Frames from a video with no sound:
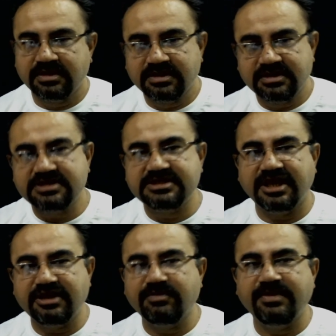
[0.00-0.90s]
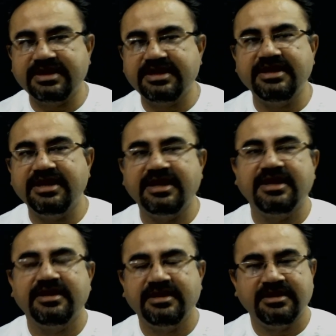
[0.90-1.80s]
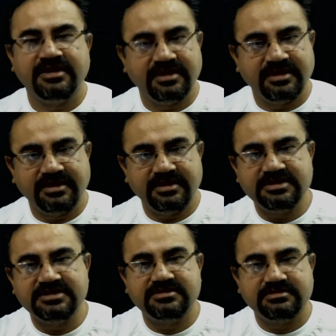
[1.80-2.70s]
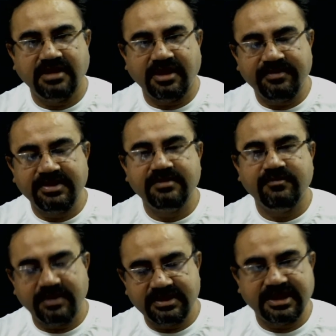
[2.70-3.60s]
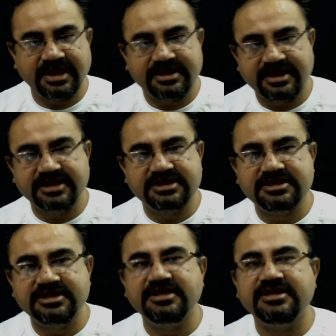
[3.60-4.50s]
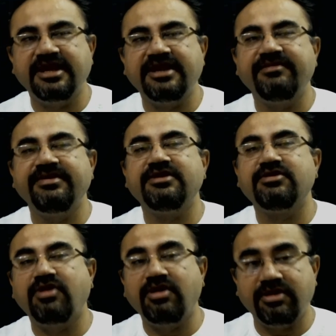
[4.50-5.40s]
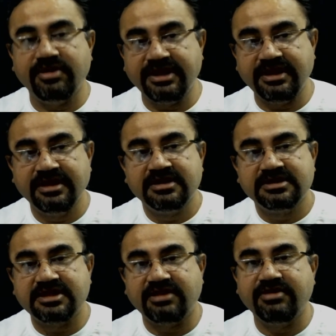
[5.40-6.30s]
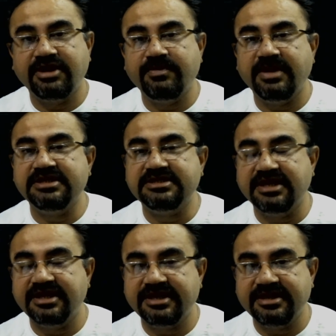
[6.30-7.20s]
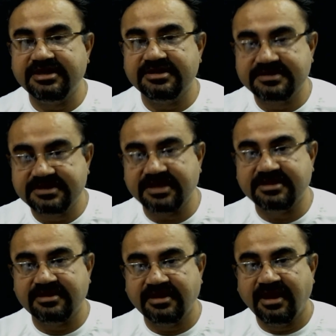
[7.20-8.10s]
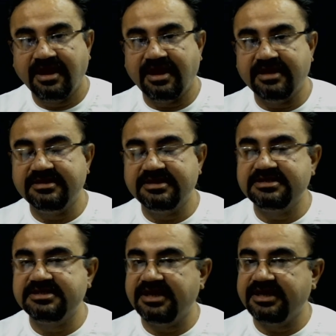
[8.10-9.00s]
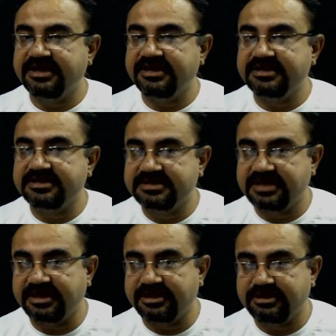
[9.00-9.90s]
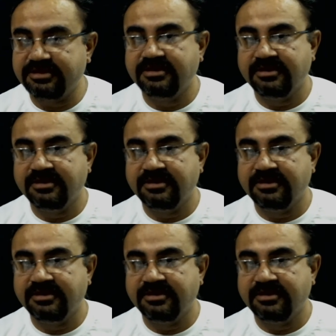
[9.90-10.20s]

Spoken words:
The cyanobacteria is having, when they are terrestrial, they are having colony surrounded by gelatinous sheath, and this gelatinous sheath,